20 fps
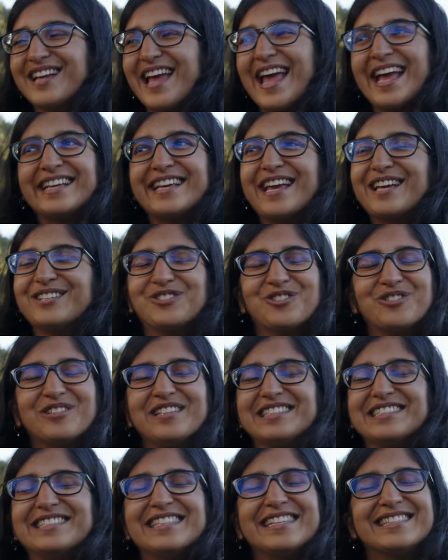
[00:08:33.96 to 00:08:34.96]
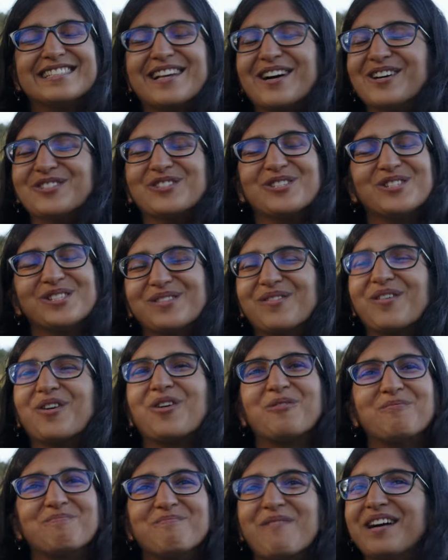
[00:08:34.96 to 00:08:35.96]
engage in these discussions
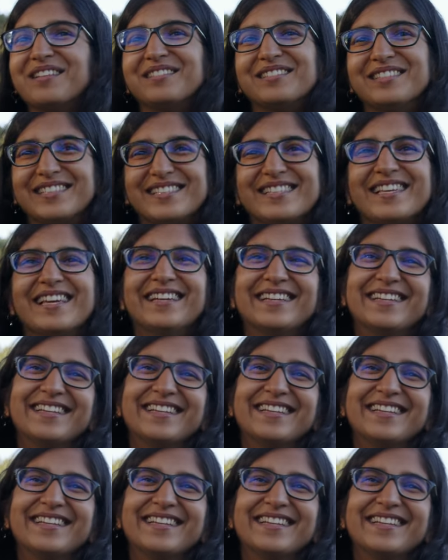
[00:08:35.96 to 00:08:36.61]
for months.